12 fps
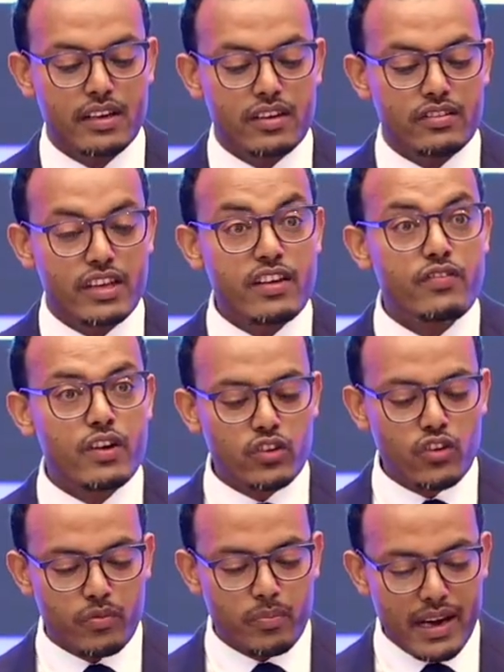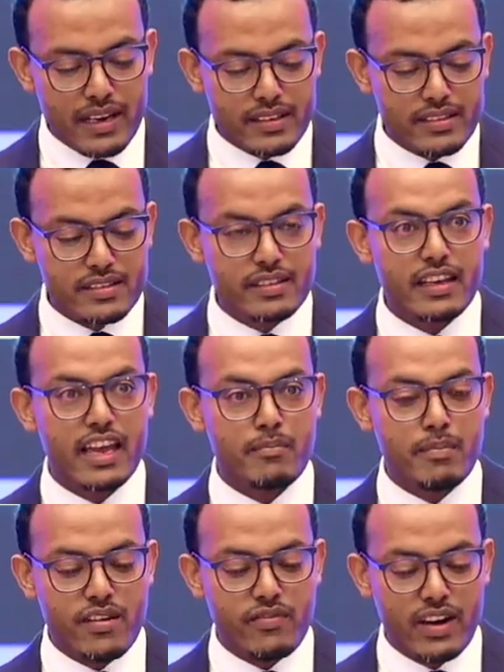The effort of banks,
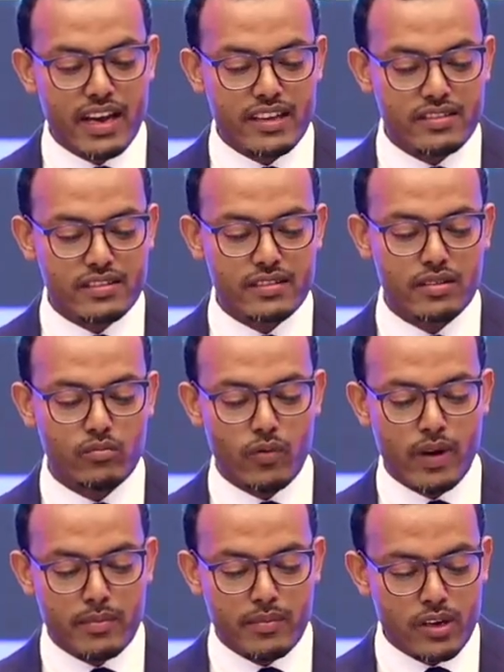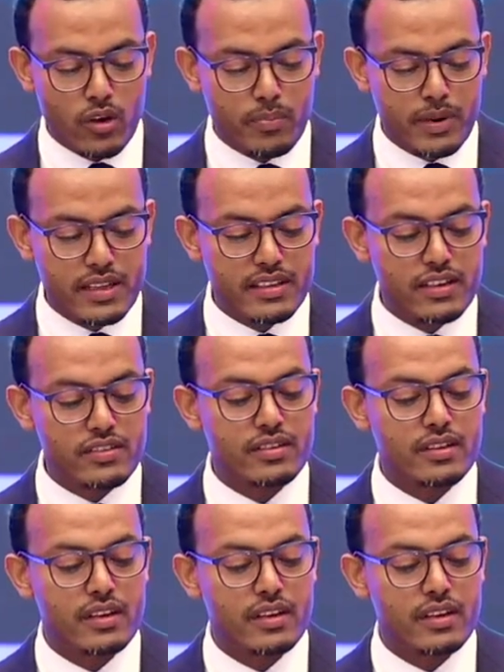MFIs, mobile money operators,